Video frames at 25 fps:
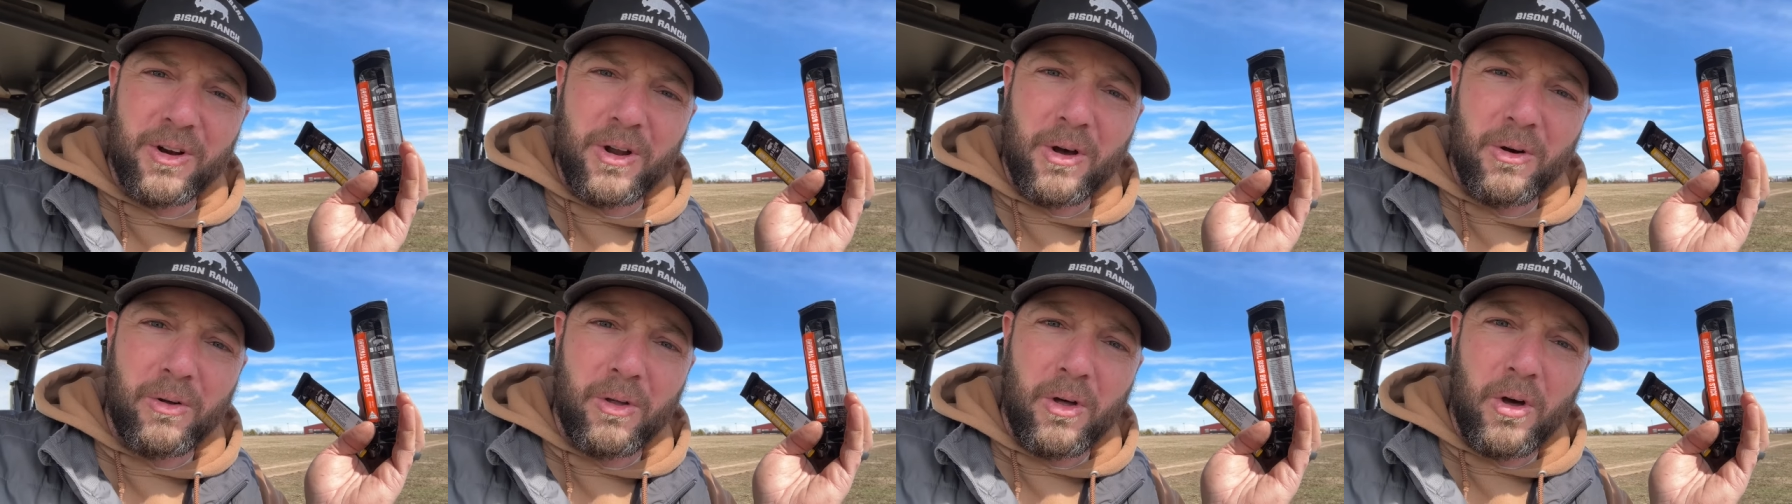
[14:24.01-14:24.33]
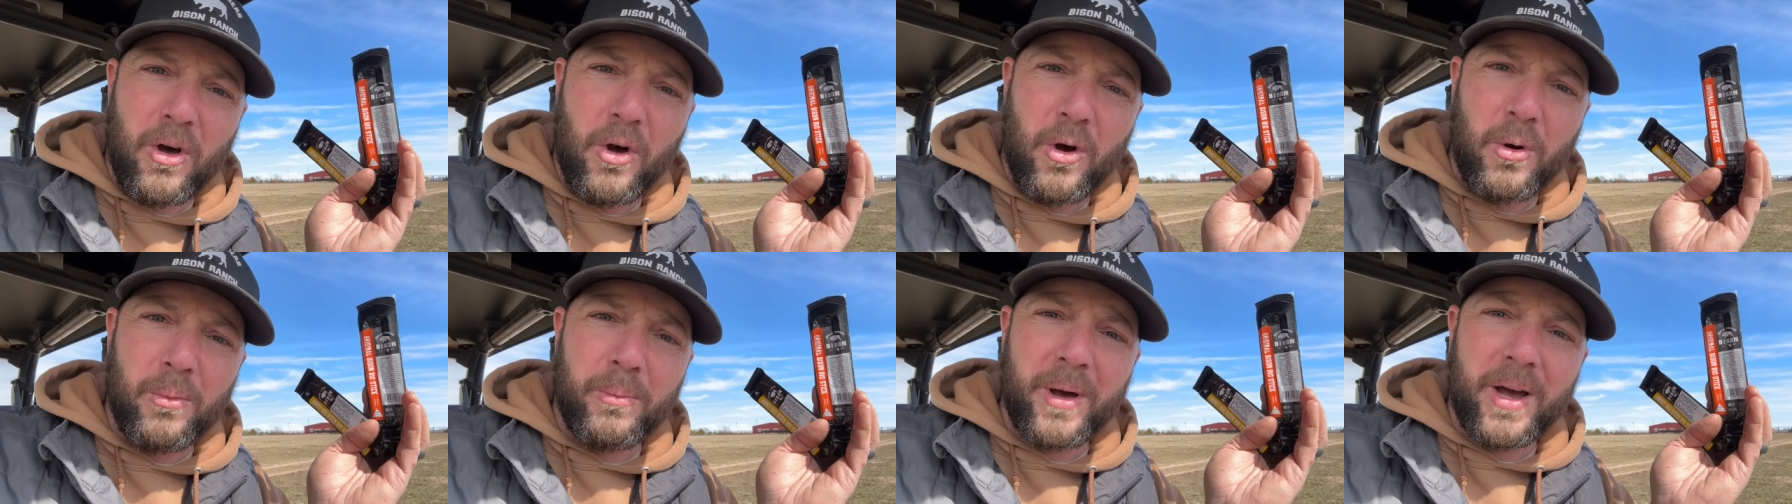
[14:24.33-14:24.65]

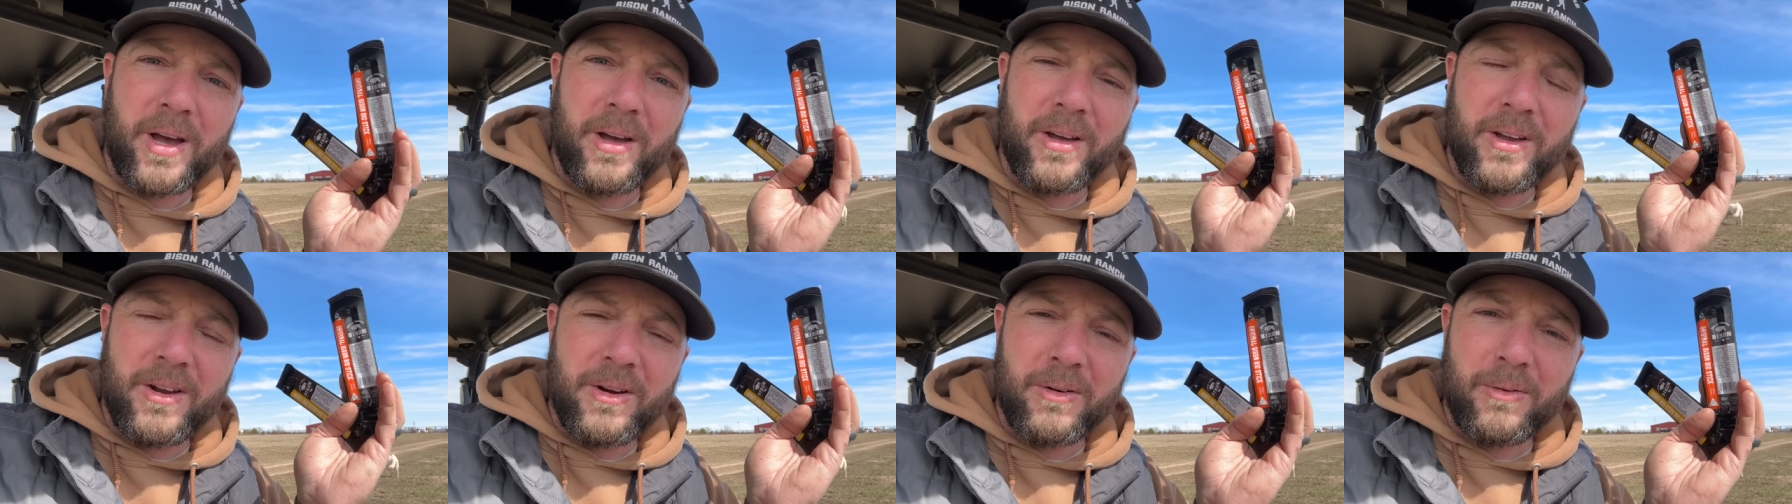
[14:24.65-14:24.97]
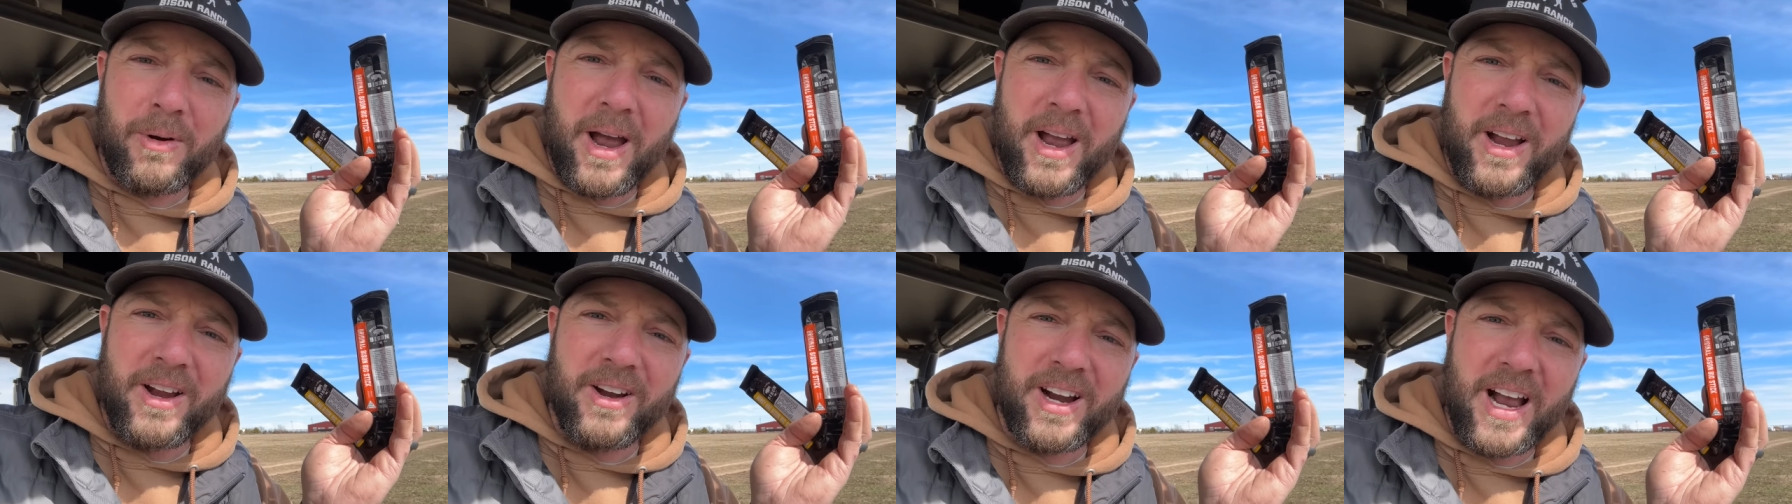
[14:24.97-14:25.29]
Oklahoma.
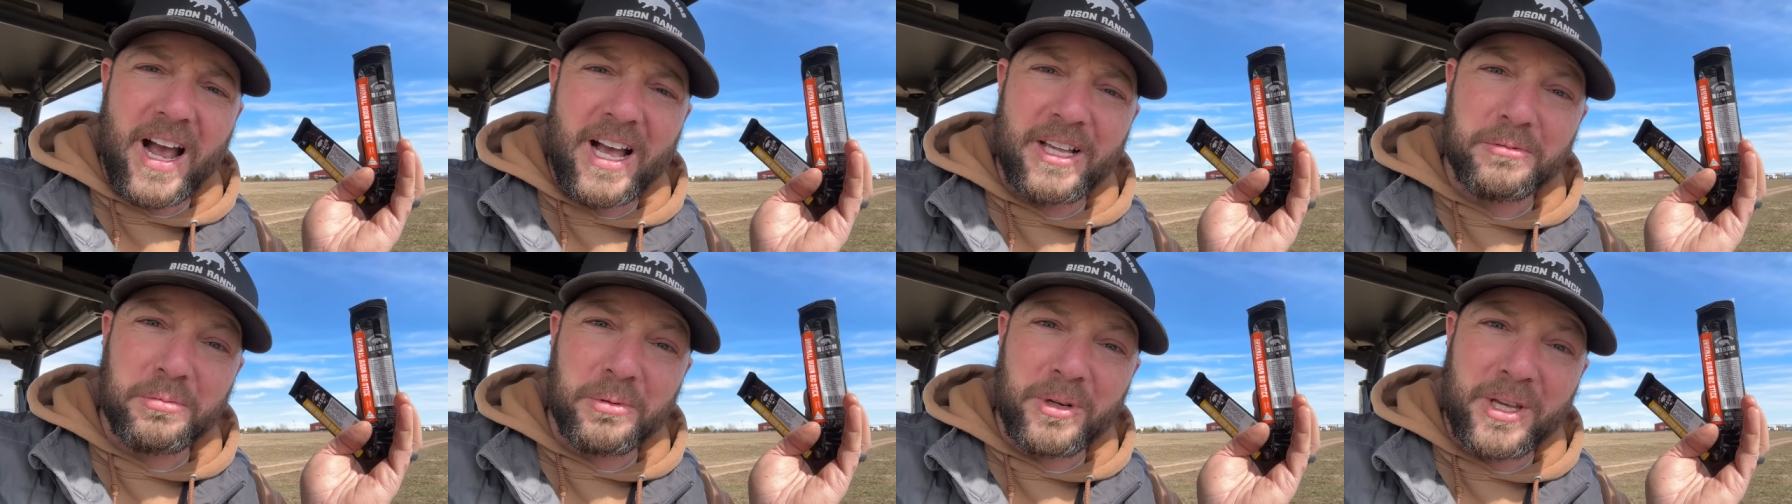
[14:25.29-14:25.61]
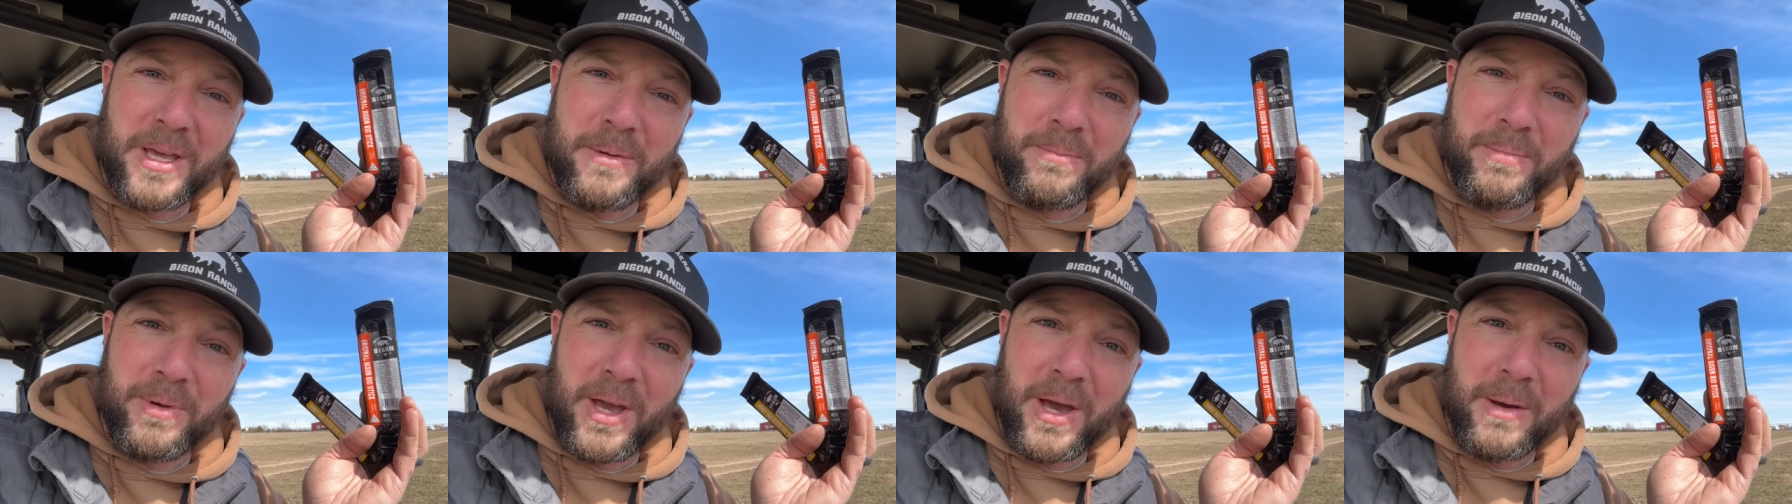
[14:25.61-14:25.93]
Right here, guys, we'll
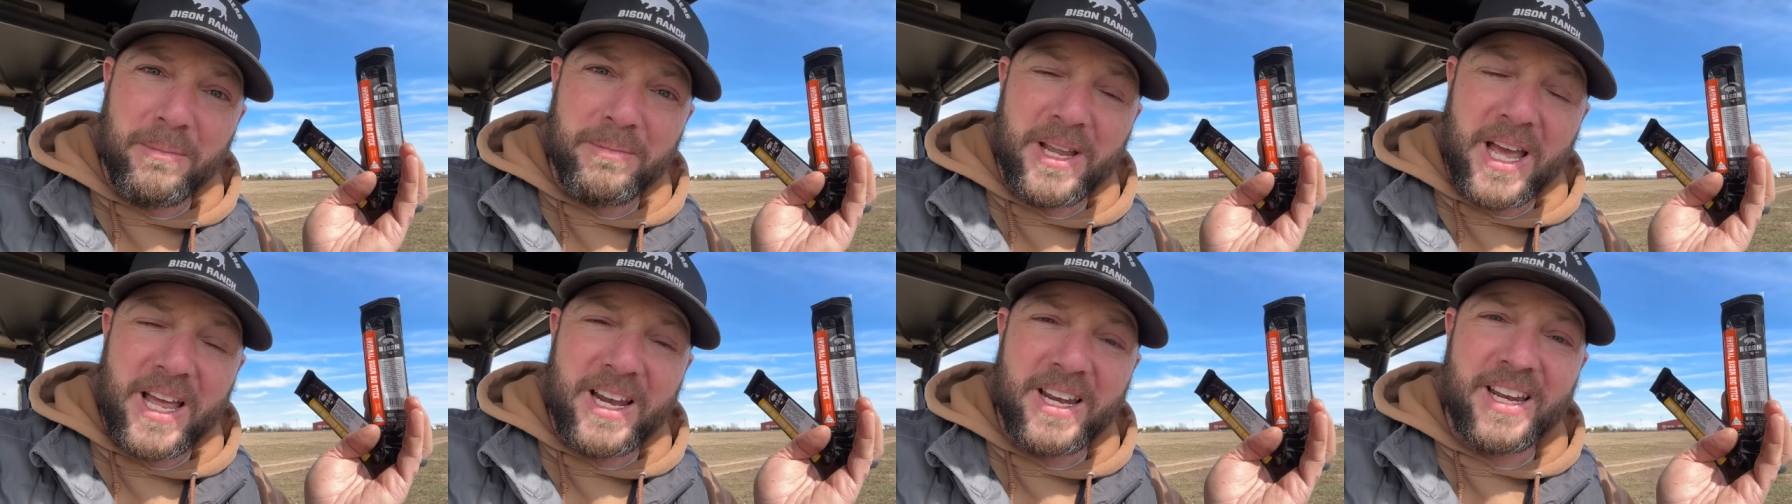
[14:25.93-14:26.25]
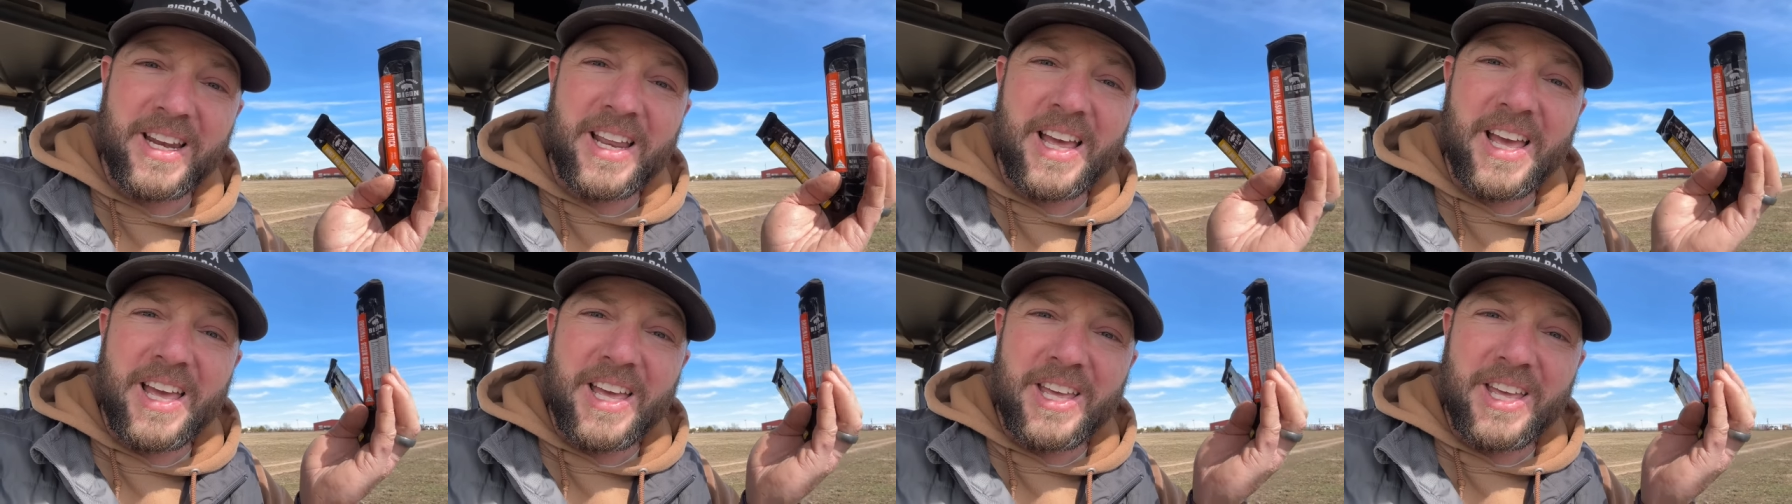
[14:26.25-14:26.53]
keep you updated.